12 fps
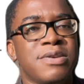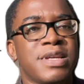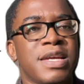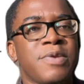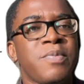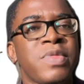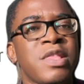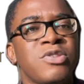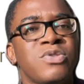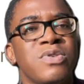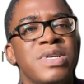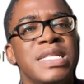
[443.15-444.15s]
Okay,
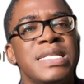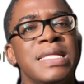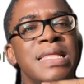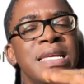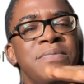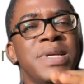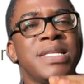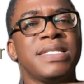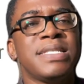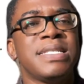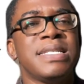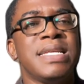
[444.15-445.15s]
so it
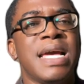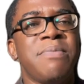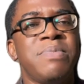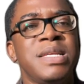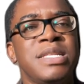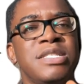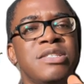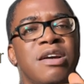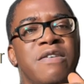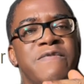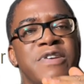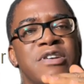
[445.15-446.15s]
limits the ability
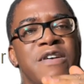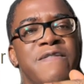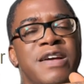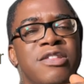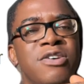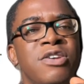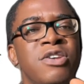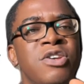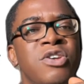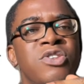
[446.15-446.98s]
of a governor